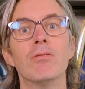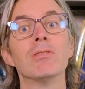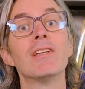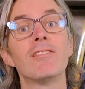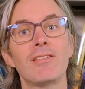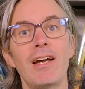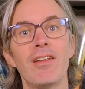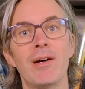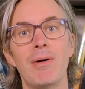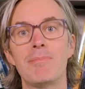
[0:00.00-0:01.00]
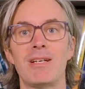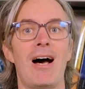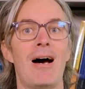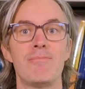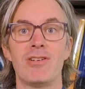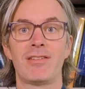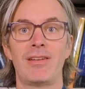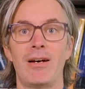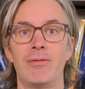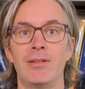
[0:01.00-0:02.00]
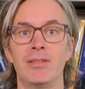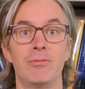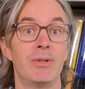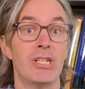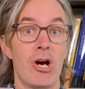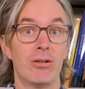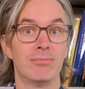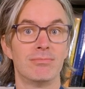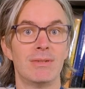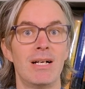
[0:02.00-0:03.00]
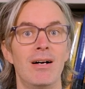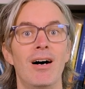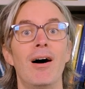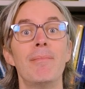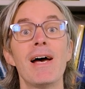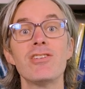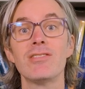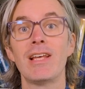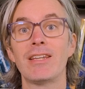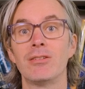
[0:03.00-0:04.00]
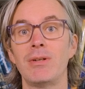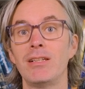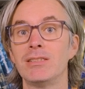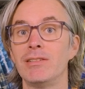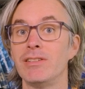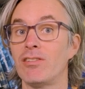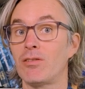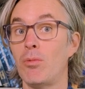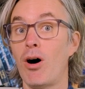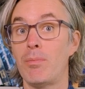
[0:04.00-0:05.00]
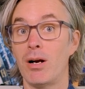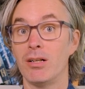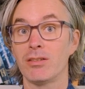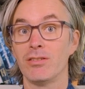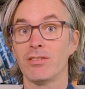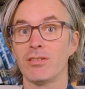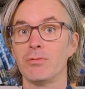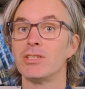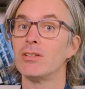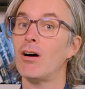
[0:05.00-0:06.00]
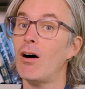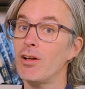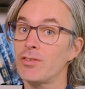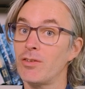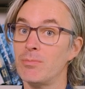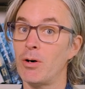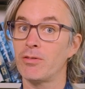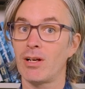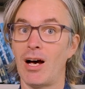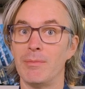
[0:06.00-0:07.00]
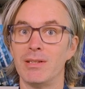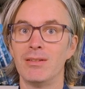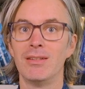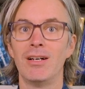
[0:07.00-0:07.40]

Well, let's scale them up to objects that we, we know. Imagine that the relatively small particles, which are also the most common,